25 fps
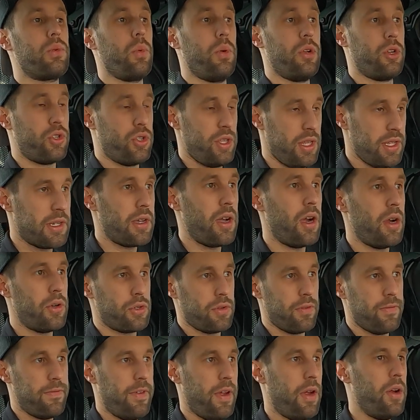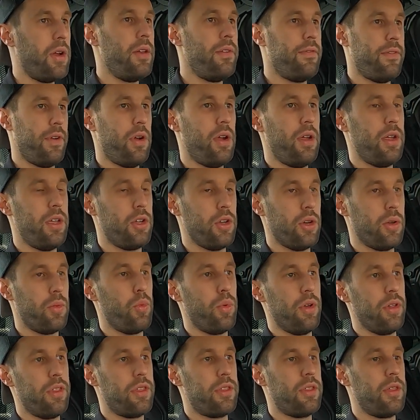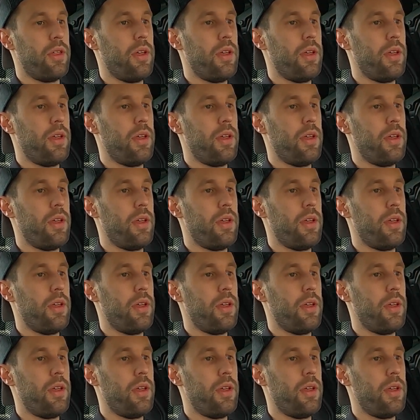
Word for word: which these cars are very, very good with